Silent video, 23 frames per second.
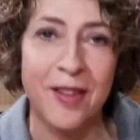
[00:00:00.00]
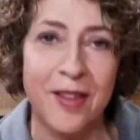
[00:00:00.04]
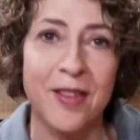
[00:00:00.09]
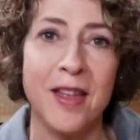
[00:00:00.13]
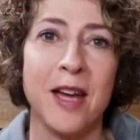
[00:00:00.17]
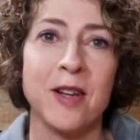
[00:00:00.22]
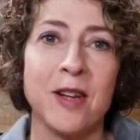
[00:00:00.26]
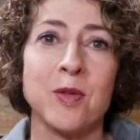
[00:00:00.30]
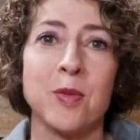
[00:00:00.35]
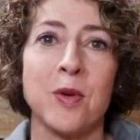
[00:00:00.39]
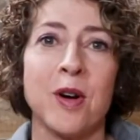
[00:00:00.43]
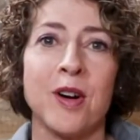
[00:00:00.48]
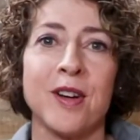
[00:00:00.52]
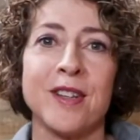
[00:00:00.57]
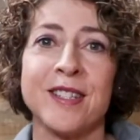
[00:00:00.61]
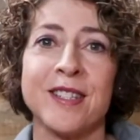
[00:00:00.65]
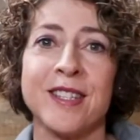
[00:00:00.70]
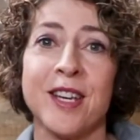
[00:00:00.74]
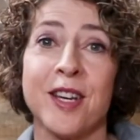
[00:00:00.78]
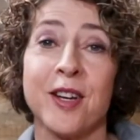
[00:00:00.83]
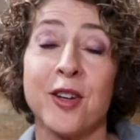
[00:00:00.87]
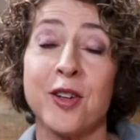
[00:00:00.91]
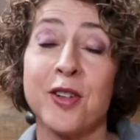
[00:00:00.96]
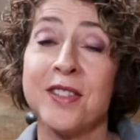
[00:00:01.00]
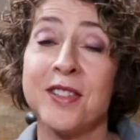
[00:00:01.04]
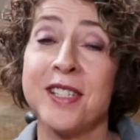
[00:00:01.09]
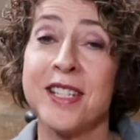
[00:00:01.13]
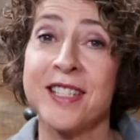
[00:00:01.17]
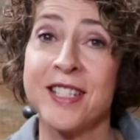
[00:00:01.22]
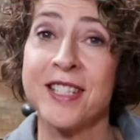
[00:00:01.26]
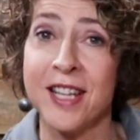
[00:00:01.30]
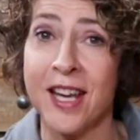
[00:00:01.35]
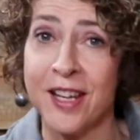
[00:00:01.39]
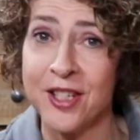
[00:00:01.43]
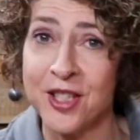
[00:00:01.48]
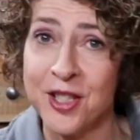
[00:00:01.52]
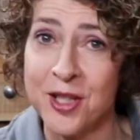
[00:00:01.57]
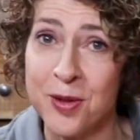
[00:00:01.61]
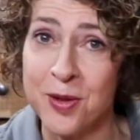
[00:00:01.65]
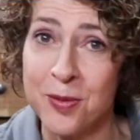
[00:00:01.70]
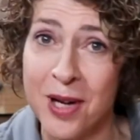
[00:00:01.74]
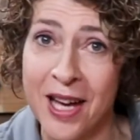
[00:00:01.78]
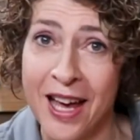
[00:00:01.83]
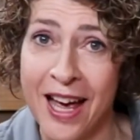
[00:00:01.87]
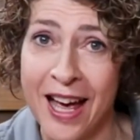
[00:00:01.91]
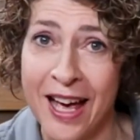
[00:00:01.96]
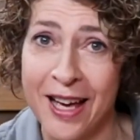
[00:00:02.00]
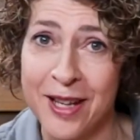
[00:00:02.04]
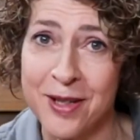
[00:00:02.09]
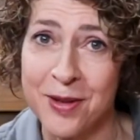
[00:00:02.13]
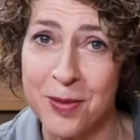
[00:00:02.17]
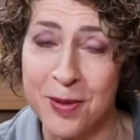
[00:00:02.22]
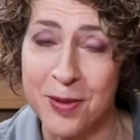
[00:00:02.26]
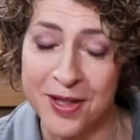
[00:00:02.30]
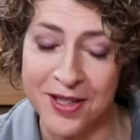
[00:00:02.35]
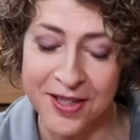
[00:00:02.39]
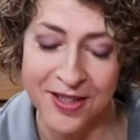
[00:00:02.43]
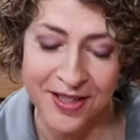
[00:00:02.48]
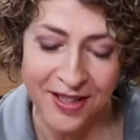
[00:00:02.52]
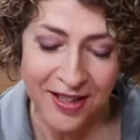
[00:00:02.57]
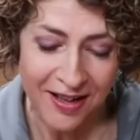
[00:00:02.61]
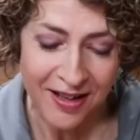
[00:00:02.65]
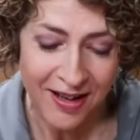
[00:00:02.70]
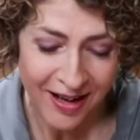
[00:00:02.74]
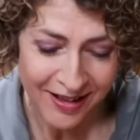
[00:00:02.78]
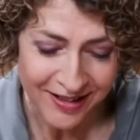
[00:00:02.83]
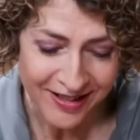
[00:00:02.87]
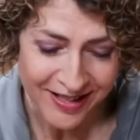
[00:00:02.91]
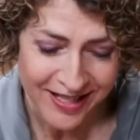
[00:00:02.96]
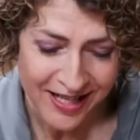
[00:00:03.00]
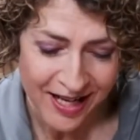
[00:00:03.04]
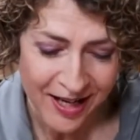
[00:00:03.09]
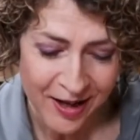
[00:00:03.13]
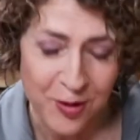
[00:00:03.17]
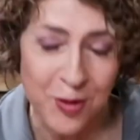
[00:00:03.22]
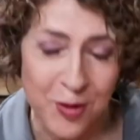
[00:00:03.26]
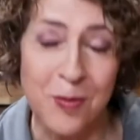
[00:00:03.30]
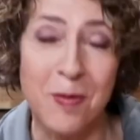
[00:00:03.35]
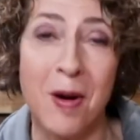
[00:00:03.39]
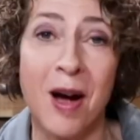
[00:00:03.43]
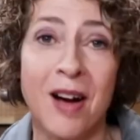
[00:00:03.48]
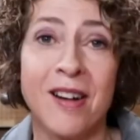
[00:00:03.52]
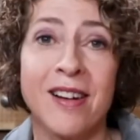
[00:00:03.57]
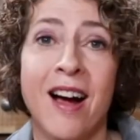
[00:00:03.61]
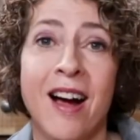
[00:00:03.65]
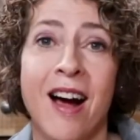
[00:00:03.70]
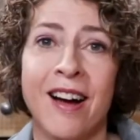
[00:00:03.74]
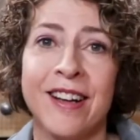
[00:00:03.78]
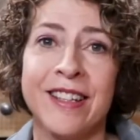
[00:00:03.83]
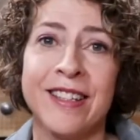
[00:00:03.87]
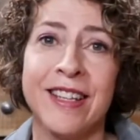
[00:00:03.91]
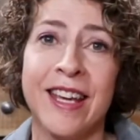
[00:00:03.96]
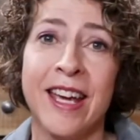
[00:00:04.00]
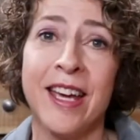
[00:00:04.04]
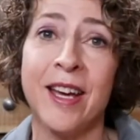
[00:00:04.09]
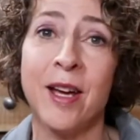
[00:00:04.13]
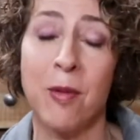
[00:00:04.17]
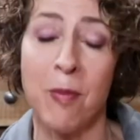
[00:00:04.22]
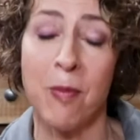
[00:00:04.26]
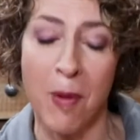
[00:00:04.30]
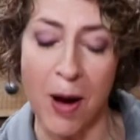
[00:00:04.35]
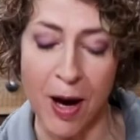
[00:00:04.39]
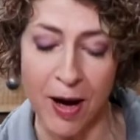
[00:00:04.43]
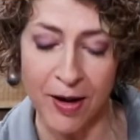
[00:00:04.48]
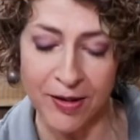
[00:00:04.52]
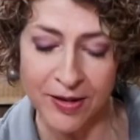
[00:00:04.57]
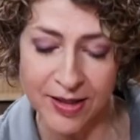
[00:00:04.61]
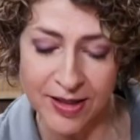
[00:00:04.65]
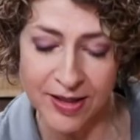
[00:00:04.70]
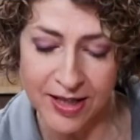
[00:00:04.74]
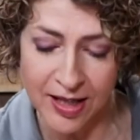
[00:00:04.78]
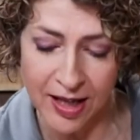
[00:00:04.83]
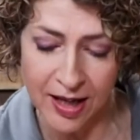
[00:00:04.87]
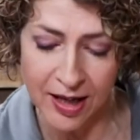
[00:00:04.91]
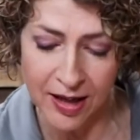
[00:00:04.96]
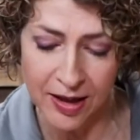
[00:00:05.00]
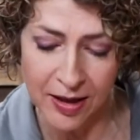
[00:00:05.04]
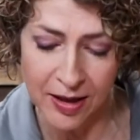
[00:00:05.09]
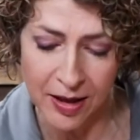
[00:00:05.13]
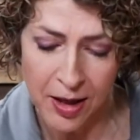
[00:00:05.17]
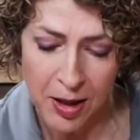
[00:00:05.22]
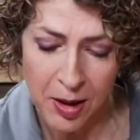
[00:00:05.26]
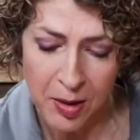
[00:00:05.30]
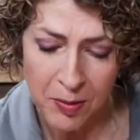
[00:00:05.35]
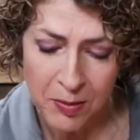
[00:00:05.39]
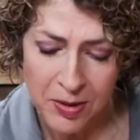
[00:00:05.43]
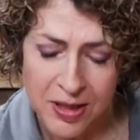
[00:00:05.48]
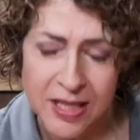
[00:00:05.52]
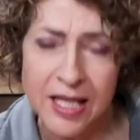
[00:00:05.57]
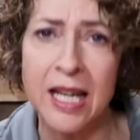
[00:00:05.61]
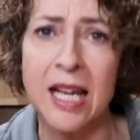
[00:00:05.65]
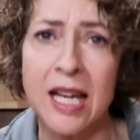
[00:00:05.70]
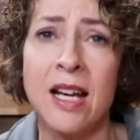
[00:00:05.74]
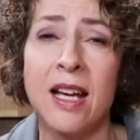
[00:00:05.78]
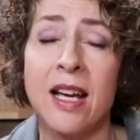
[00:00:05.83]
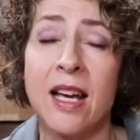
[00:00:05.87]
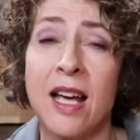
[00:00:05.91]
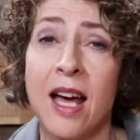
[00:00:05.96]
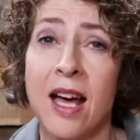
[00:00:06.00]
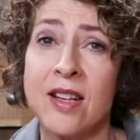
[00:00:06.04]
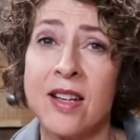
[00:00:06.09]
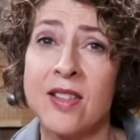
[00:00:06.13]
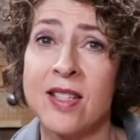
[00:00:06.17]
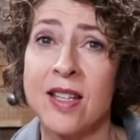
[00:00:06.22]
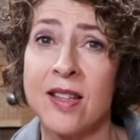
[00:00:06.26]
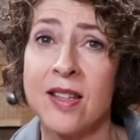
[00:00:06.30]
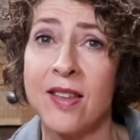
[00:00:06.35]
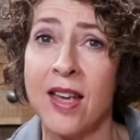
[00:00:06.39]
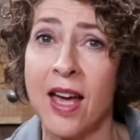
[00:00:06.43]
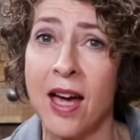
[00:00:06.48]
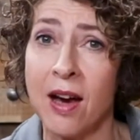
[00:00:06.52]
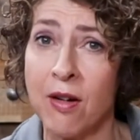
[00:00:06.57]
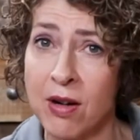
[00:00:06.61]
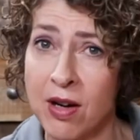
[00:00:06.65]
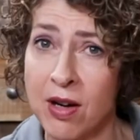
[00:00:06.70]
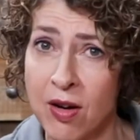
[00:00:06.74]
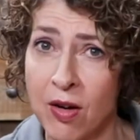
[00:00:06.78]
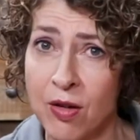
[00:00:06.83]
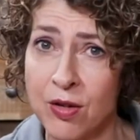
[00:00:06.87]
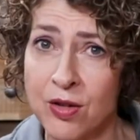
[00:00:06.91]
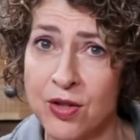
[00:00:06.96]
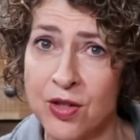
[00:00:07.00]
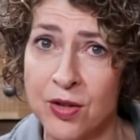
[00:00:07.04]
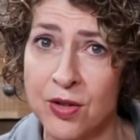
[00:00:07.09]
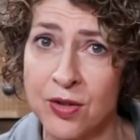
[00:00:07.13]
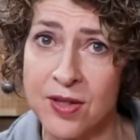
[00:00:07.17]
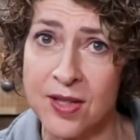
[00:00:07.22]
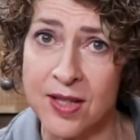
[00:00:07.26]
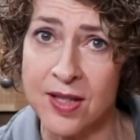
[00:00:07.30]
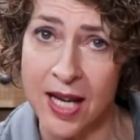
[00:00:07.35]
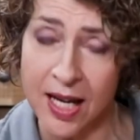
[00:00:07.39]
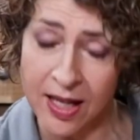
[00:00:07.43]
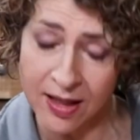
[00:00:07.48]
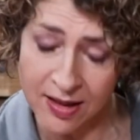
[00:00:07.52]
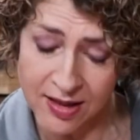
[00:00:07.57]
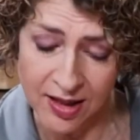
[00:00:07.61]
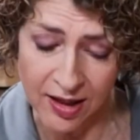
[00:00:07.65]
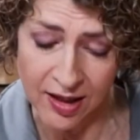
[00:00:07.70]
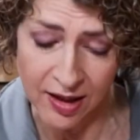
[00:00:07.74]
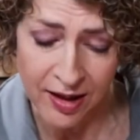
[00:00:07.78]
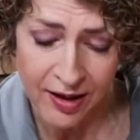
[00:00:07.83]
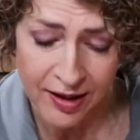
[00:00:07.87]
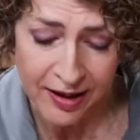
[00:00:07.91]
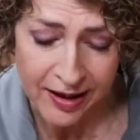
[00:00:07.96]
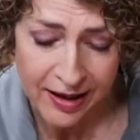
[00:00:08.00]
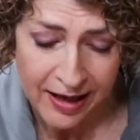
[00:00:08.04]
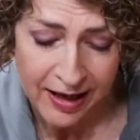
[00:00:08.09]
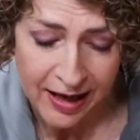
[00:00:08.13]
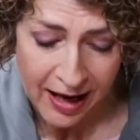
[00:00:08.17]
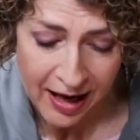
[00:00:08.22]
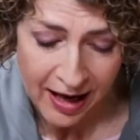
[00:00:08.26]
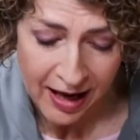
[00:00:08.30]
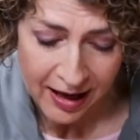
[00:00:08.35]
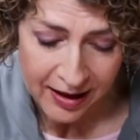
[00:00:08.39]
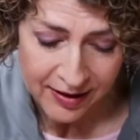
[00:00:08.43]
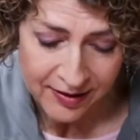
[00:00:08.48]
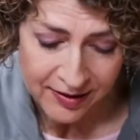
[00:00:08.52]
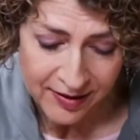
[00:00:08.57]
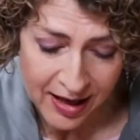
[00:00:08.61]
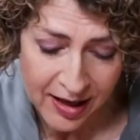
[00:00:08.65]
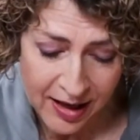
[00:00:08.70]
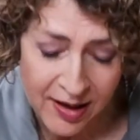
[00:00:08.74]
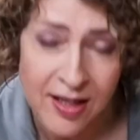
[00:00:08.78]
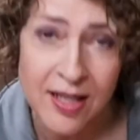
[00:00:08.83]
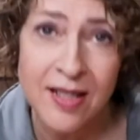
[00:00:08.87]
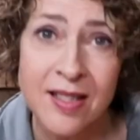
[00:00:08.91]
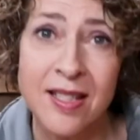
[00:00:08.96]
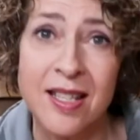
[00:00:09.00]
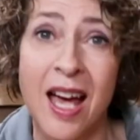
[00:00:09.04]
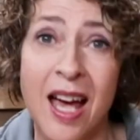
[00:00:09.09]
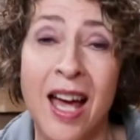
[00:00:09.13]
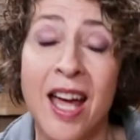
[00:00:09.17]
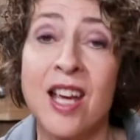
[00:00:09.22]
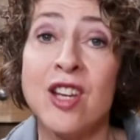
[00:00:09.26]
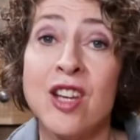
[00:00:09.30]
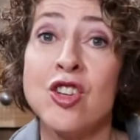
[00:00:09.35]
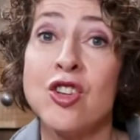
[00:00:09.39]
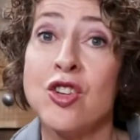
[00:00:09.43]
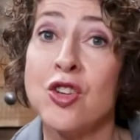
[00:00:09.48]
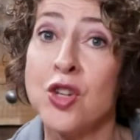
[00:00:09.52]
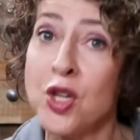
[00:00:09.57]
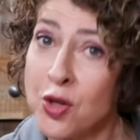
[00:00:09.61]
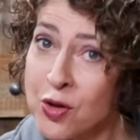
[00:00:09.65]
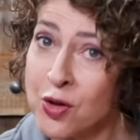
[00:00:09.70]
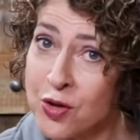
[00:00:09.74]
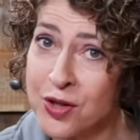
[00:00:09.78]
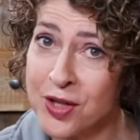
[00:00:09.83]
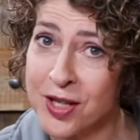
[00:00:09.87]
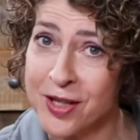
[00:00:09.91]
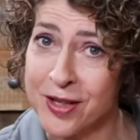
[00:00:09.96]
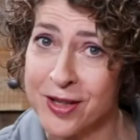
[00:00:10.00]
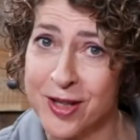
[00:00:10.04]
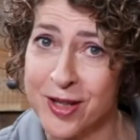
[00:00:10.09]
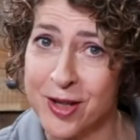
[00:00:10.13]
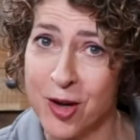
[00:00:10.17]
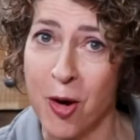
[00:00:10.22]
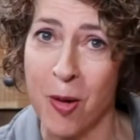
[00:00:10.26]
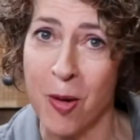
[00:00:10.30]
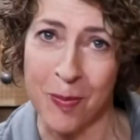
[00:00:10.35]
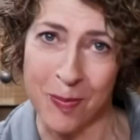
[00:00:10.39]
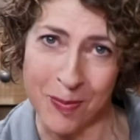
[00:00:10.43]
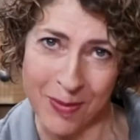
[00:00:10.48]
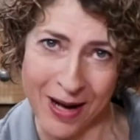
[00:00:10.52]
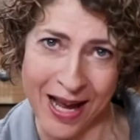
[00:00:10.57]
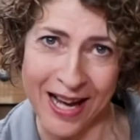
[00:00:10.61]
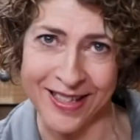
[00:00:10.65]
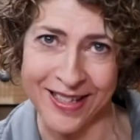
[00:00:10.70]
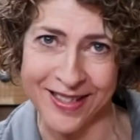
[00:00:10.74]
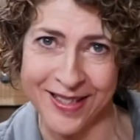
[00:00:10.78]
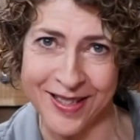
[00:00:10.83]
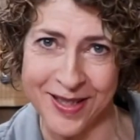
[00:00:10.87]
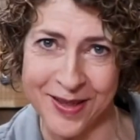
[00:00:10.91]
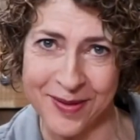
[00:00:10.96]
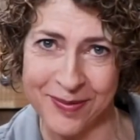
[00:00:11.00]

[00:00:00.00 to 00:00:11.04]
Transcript: that was a good discussion we had with Nkateko Manganyi about a particular case in the agricultural sector, and that is a nuisance complaint.